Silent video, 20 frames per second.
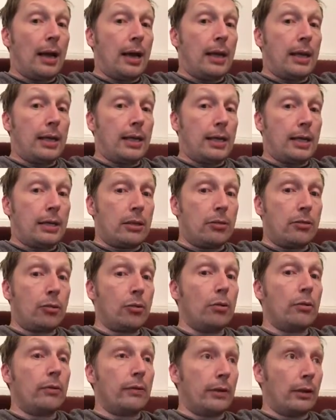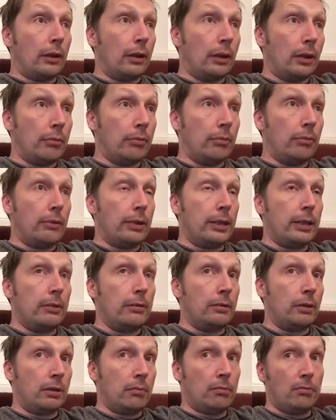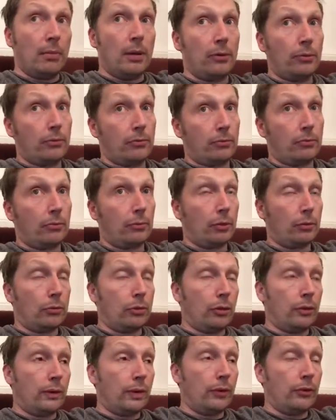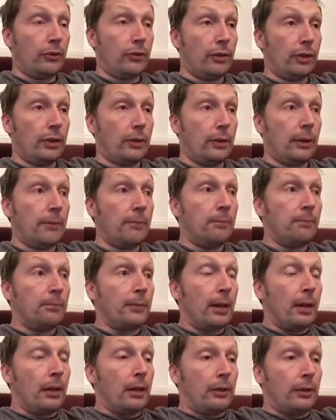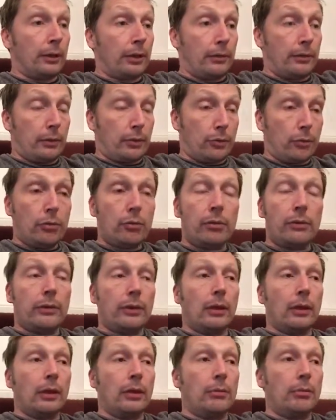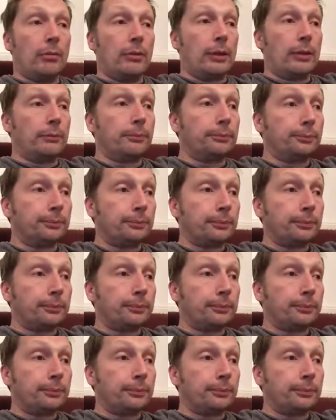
a tour of the library. In most good universities anyway, they give you a tour of the library,